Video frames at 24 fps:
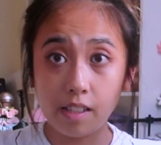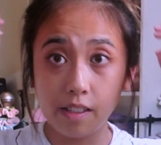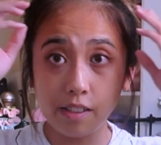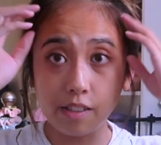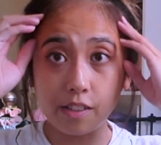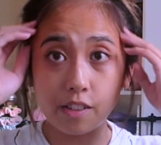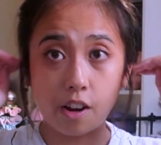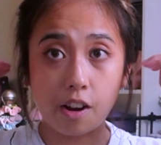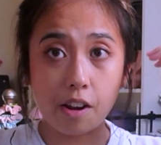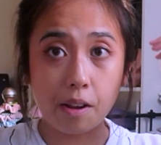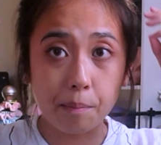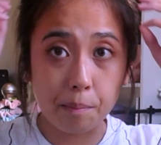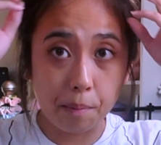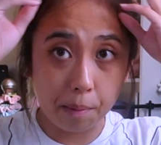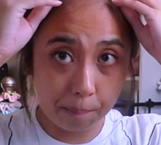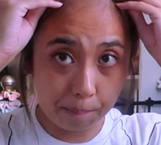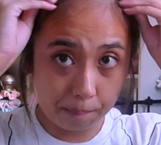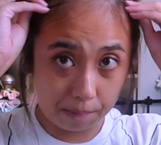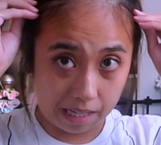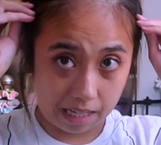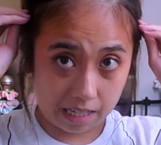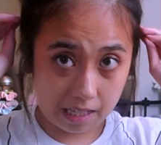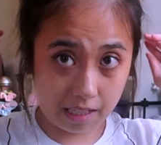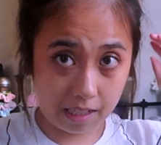Sorry, I'm gonna
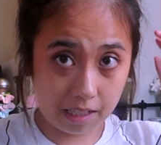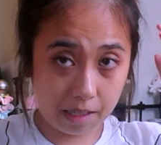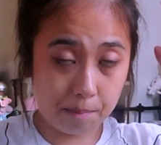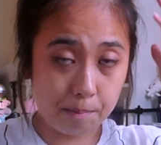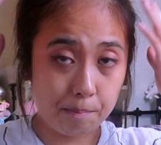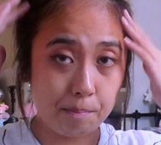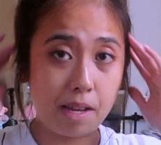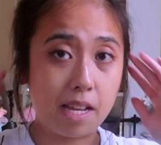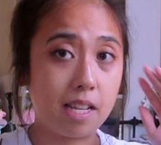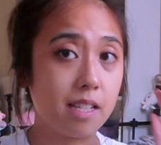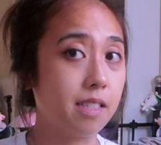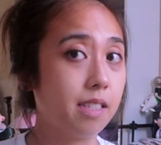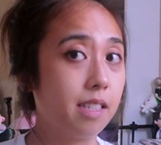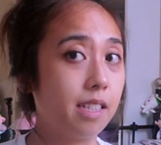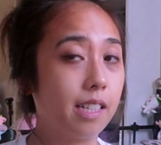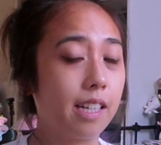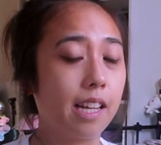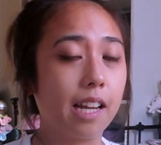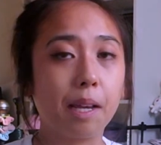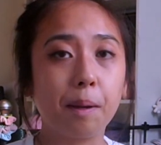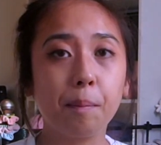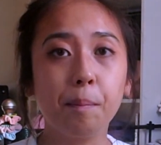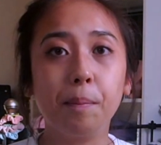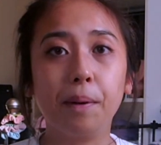like a mess
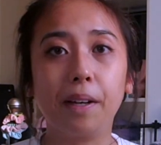today,